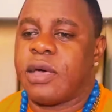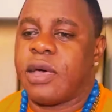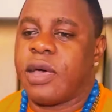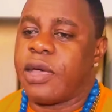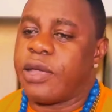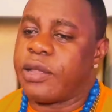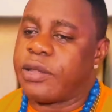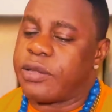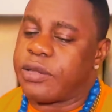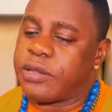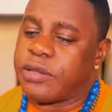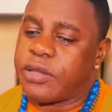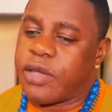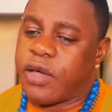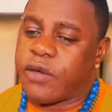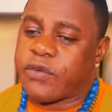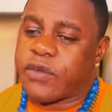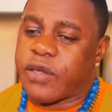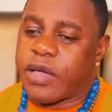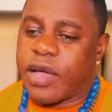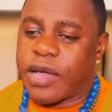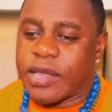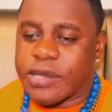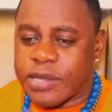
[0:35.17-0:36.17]
and you have
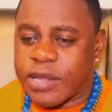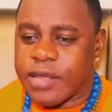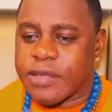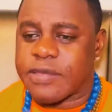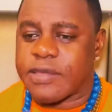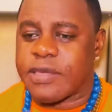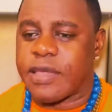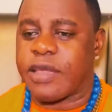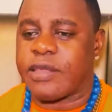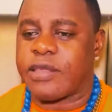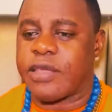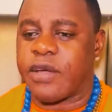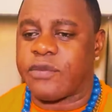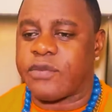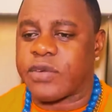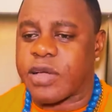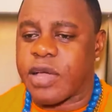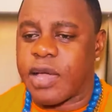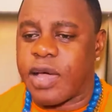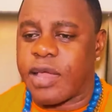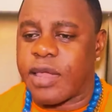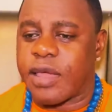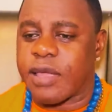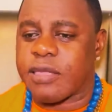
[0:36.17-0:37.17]
to understand, you have to
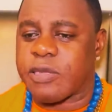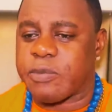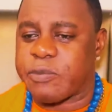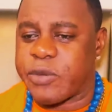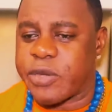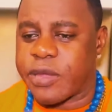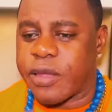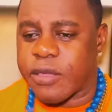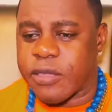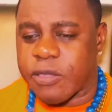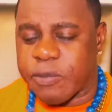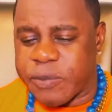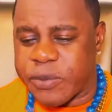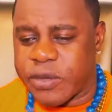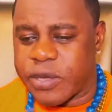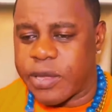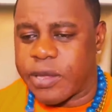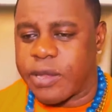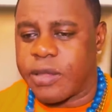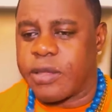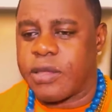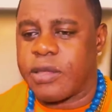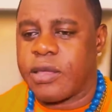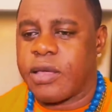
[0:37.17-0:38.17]
call a
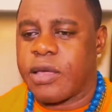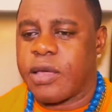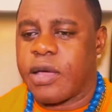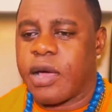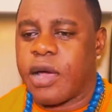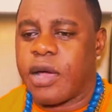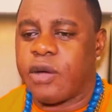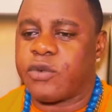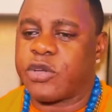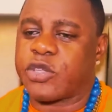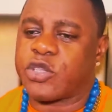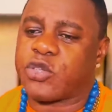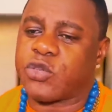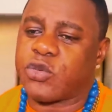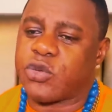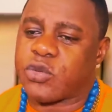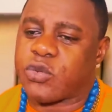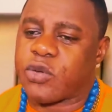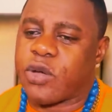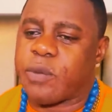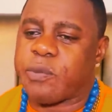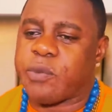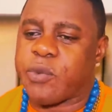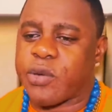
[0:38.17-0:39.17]
spade, and with due
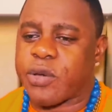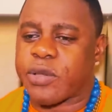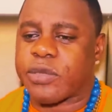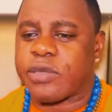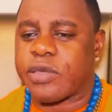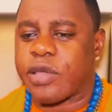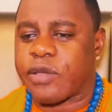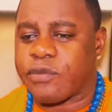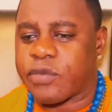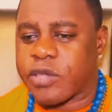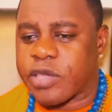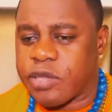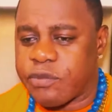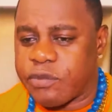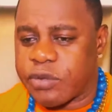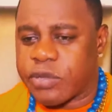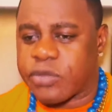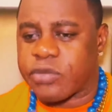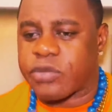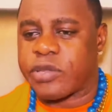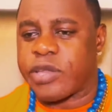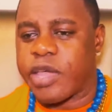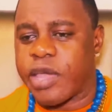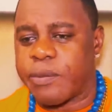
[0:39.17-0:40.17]
to a person, you have to give it
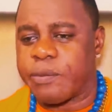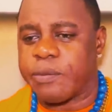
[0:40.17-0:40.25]
to them.